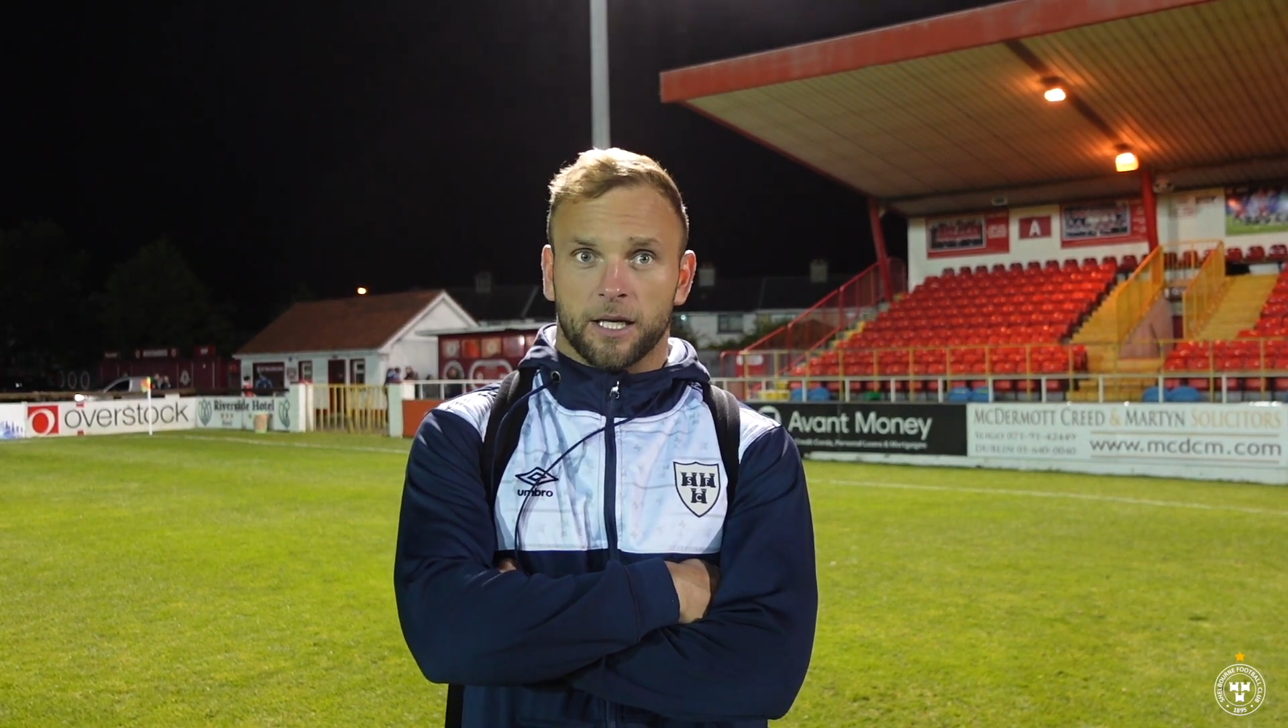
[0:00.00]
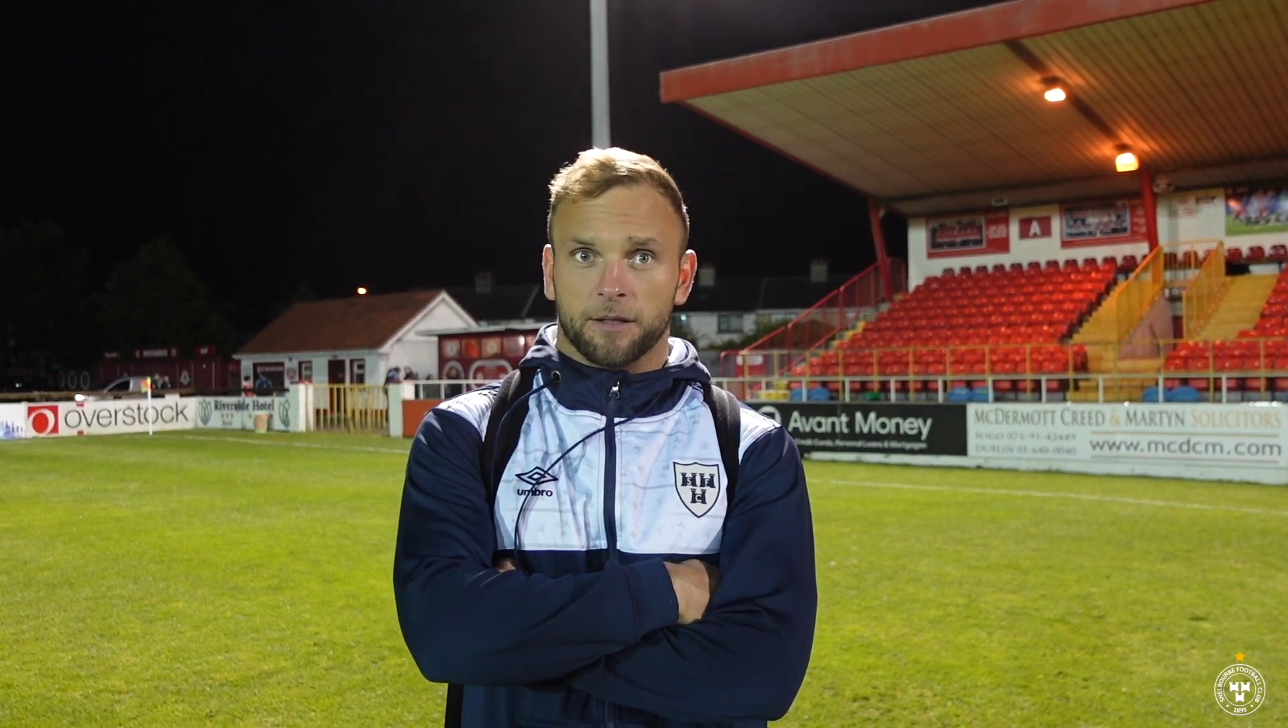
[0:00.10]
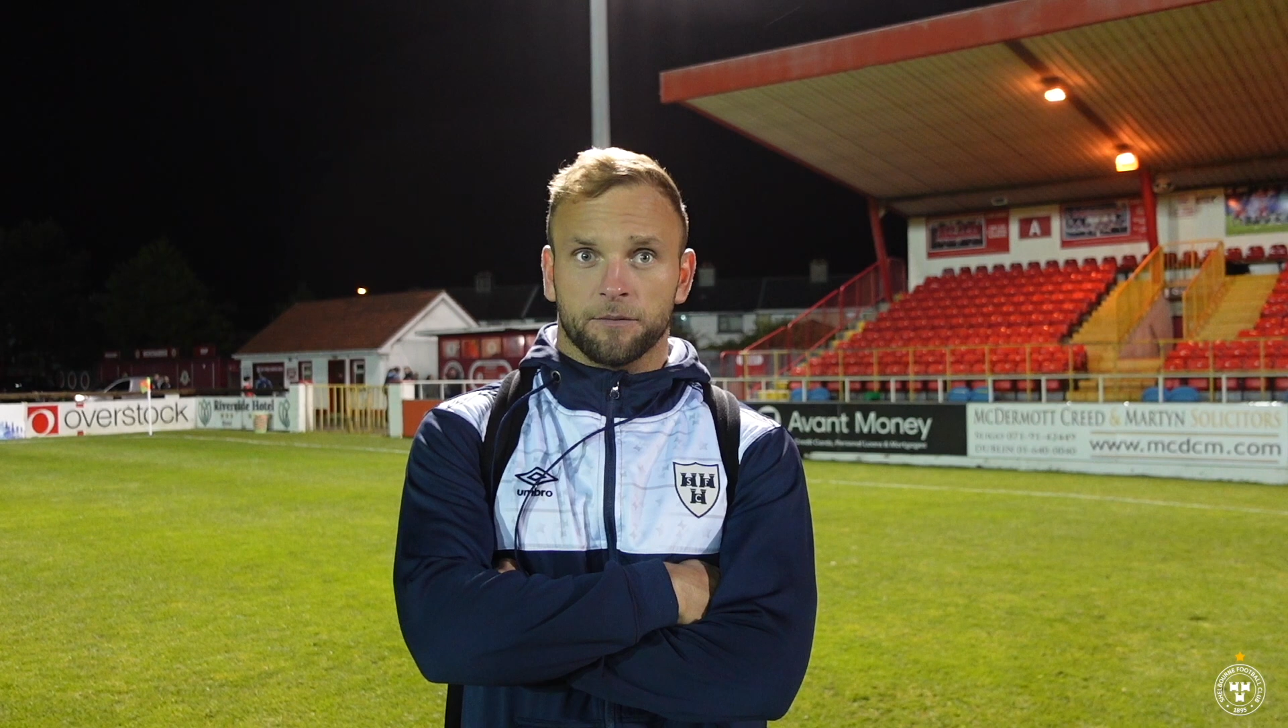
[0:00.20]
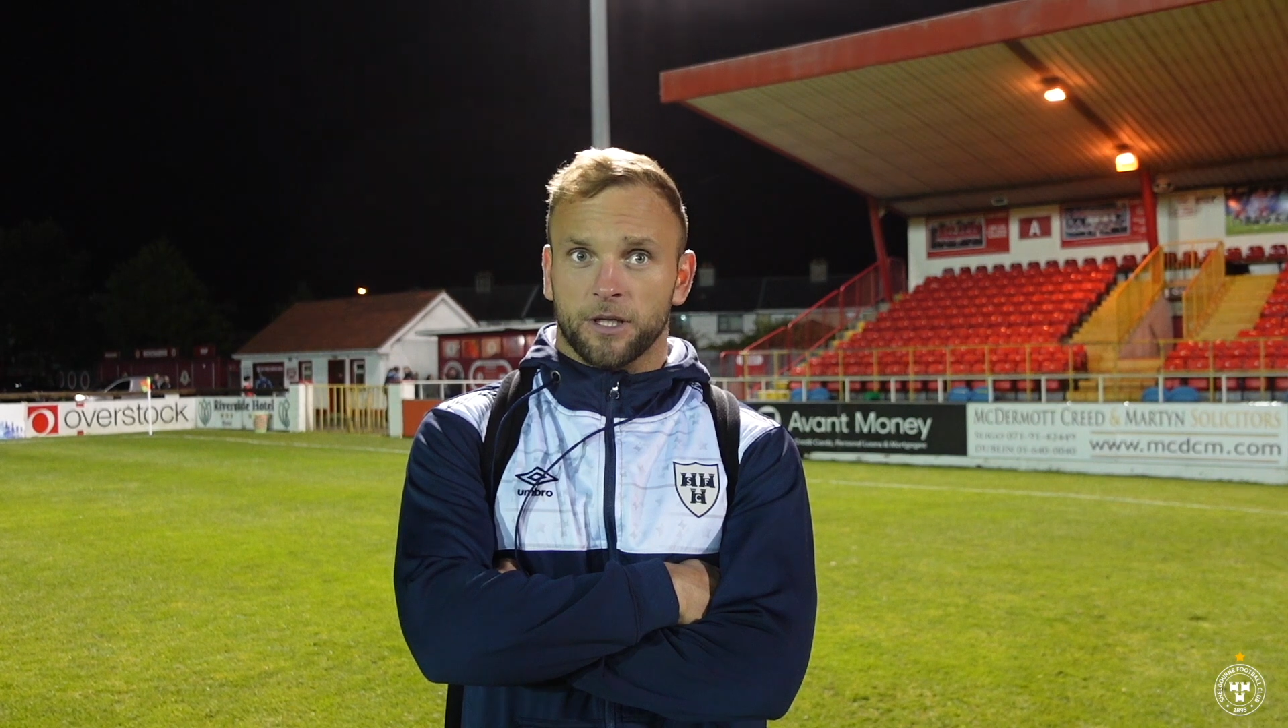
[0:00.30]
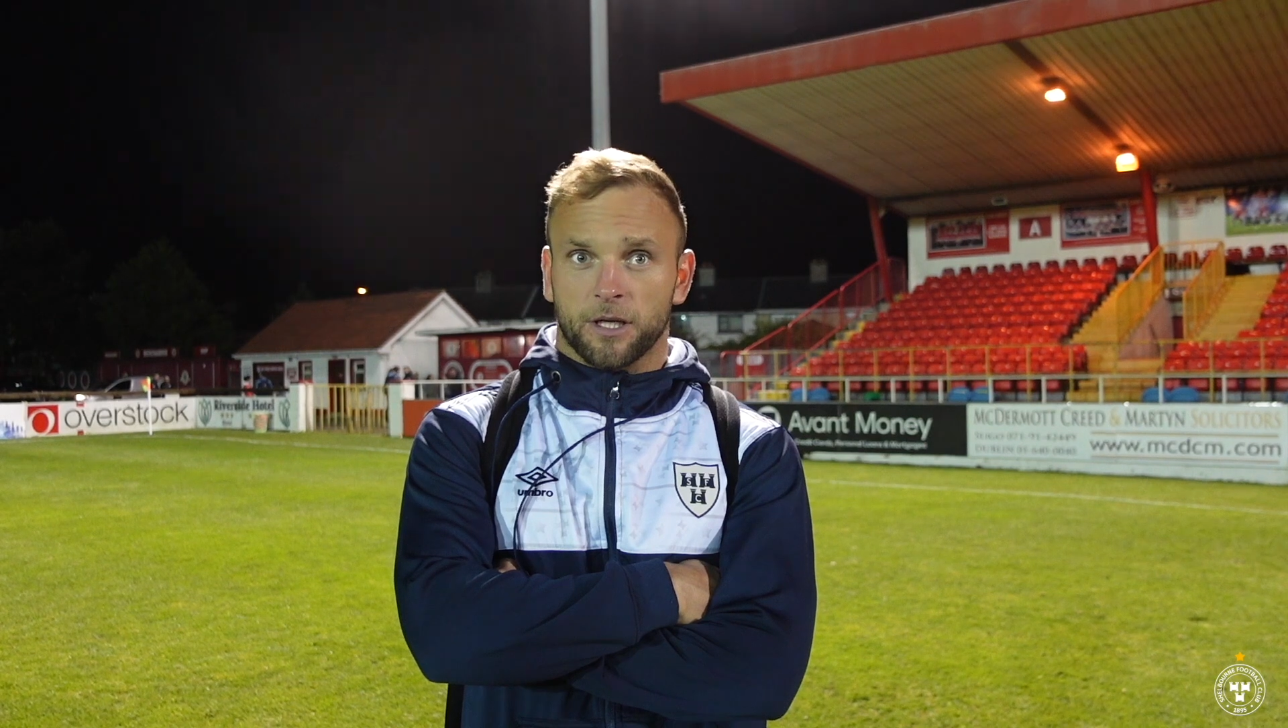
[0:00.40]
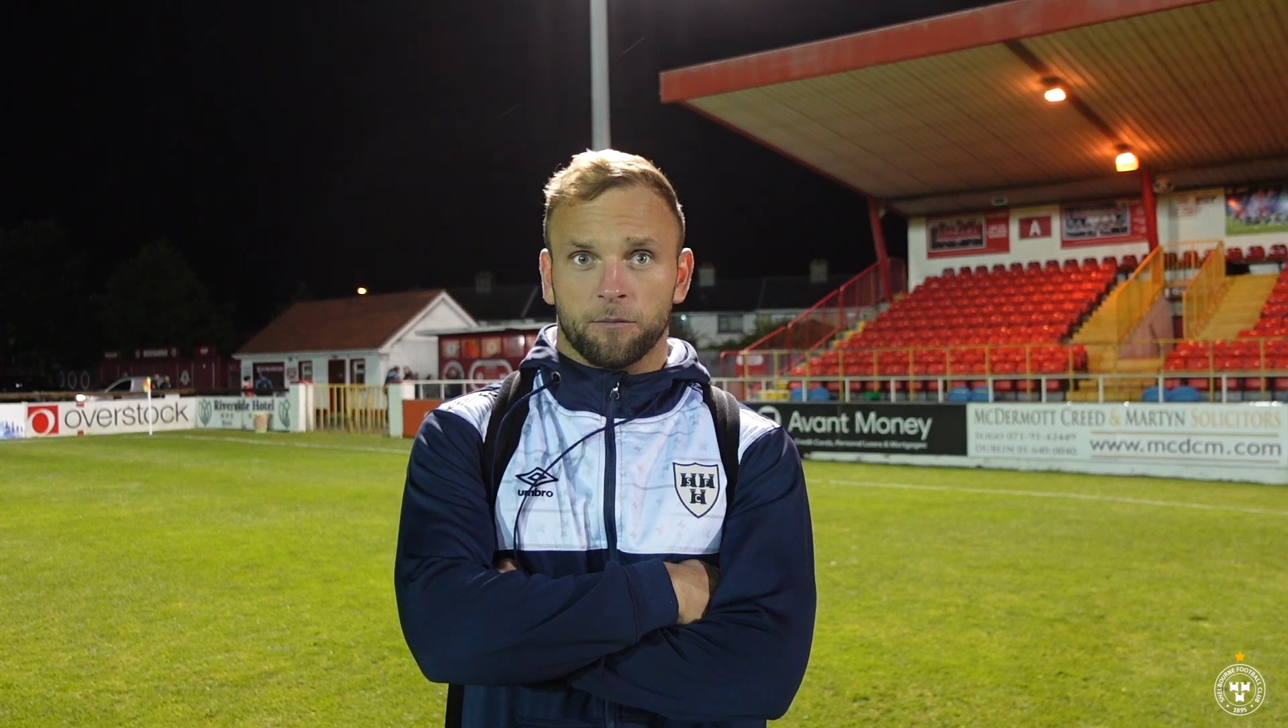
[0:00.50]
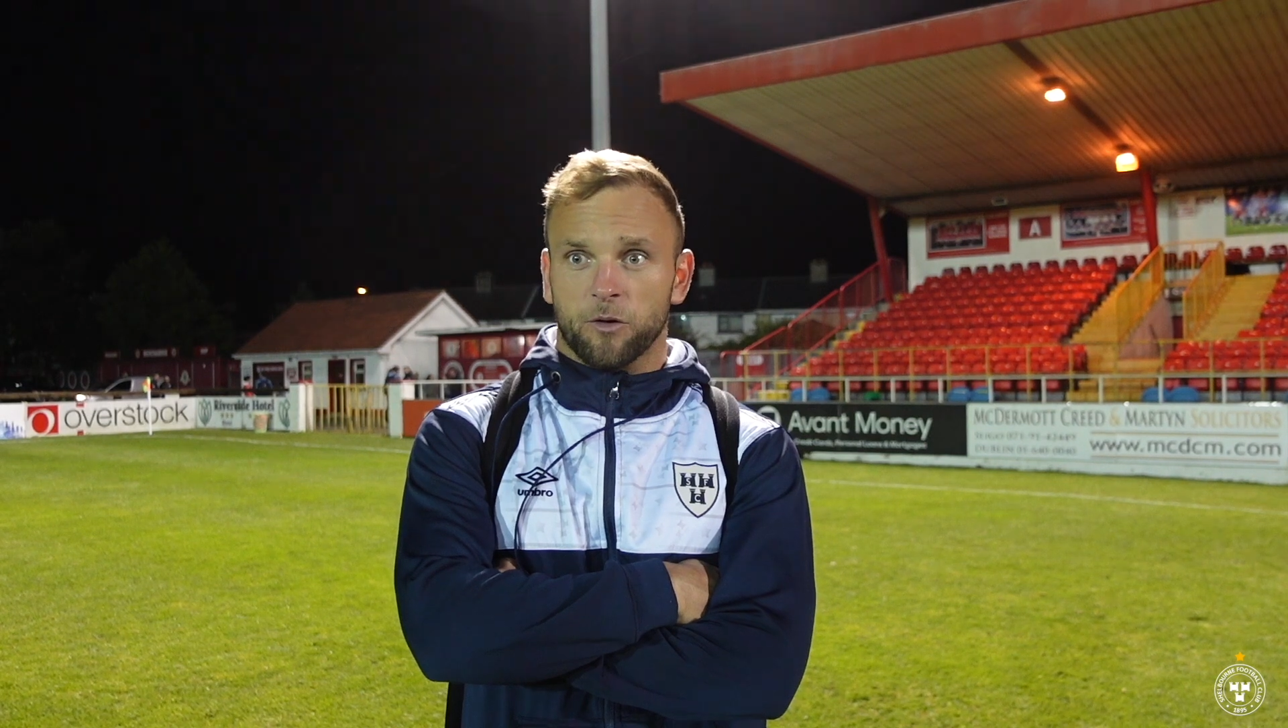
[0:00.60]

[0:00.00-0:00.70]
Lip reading: you can